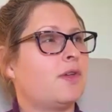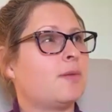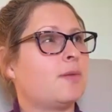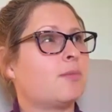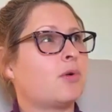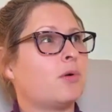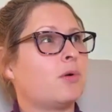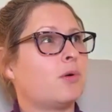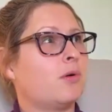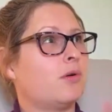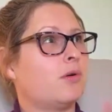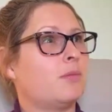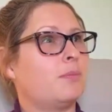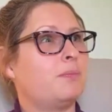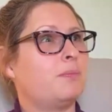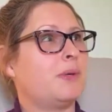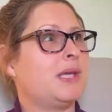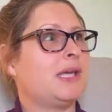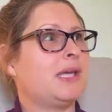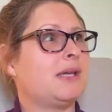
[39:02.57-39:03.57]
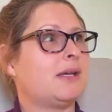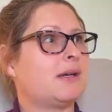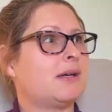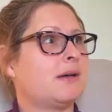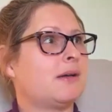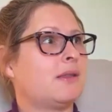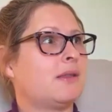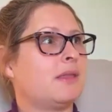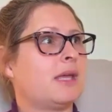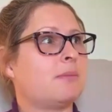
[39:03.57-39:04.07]
ephemeral
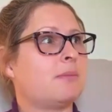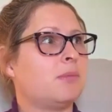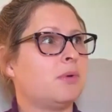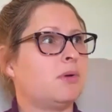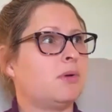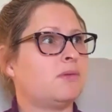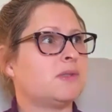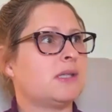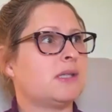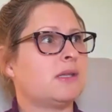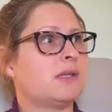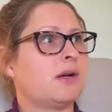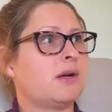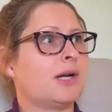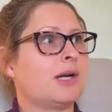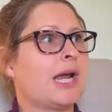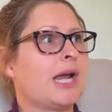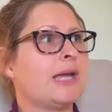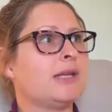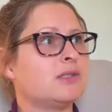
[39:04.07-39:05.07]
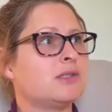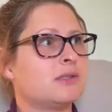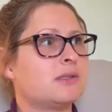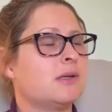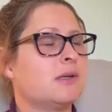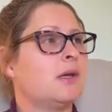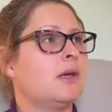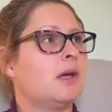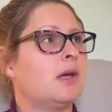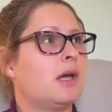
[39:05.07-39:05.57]
pink that moves in there. And I
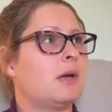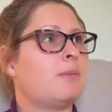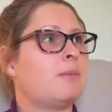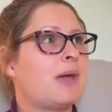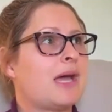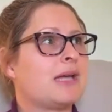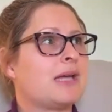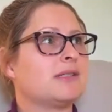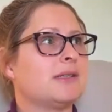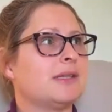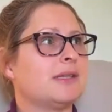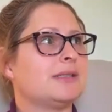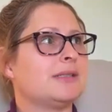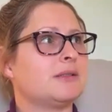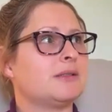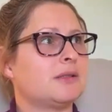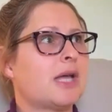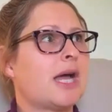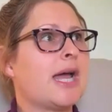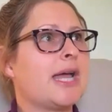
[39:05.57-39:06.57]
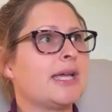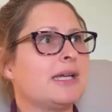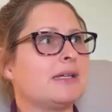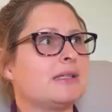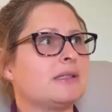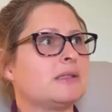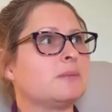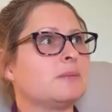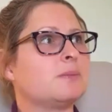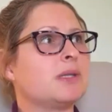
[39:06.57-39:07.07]
just imagine these
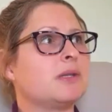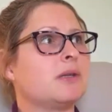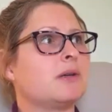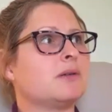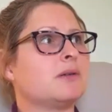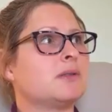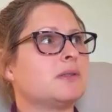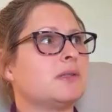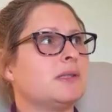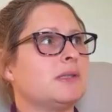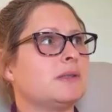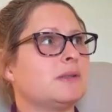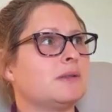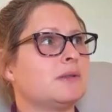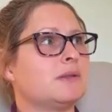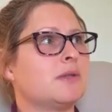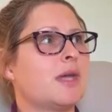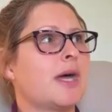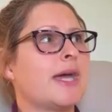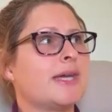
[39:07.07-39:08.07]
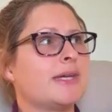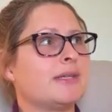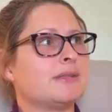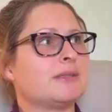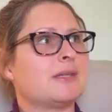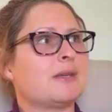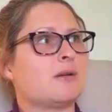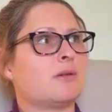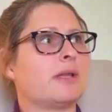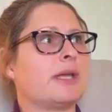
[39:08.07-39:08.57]
lions, but there's these
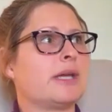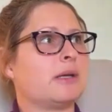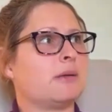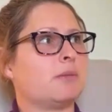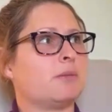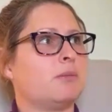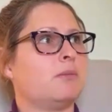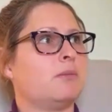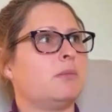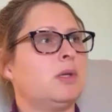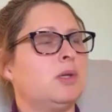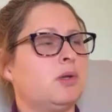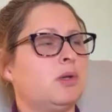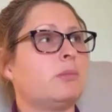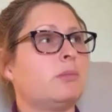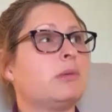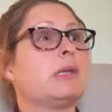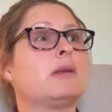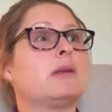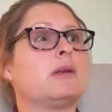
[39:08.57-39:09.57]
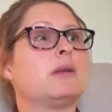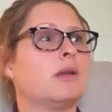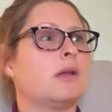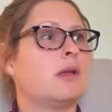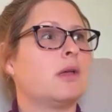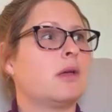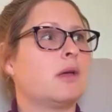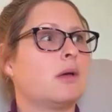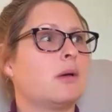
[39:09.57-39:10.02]
lions that are like human